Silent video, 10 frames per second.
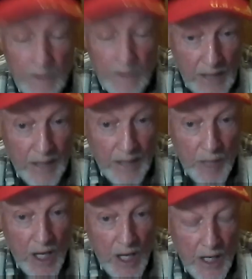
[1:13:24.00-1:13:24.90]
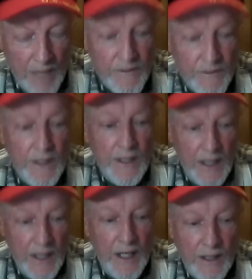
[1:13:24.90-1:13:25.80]
take them alive.
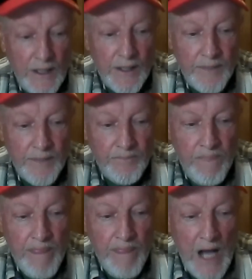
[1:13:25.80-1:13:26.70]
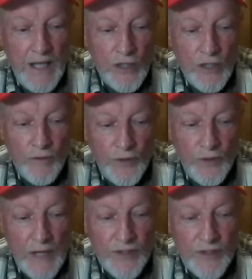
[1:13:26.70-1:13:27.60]
And uh, I
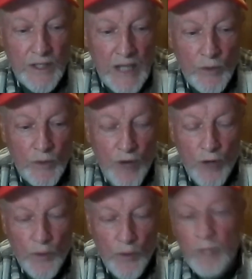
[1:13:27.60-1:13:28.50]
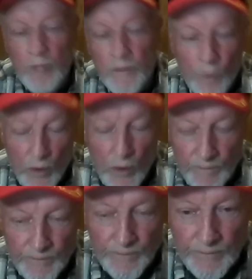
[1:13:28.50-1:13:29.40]
interviewed, I sat down with all three before
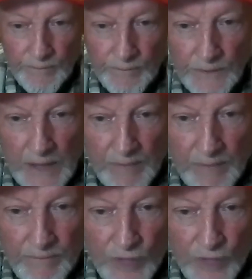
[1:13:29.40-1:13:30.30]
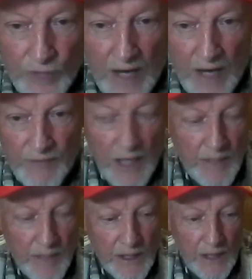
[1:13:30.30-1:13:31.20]
G5
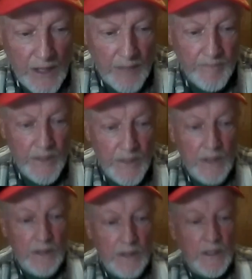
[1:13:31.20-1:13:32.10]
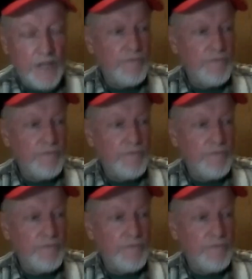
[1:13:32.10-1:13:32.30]
came in to get them, this